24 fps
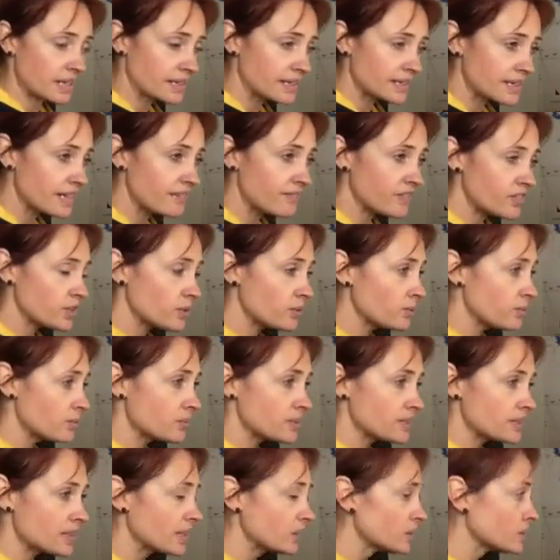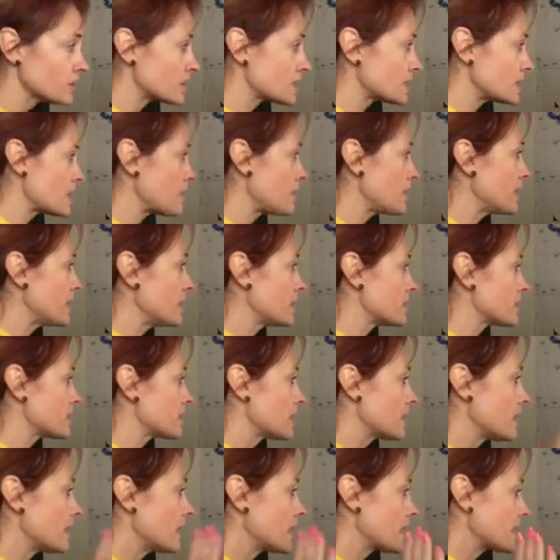give you little snippets,
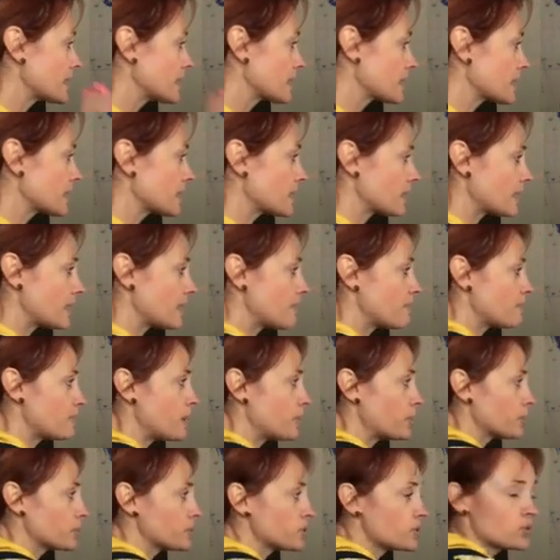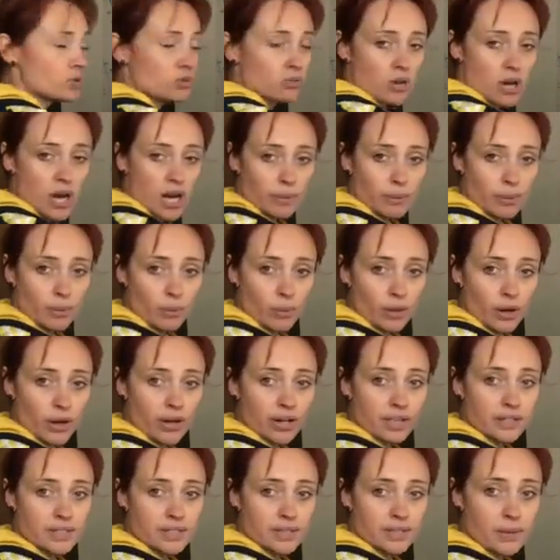if people describe your
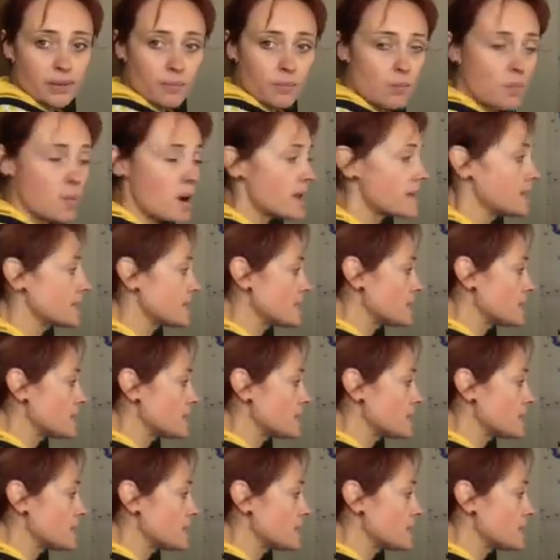work in a certain way,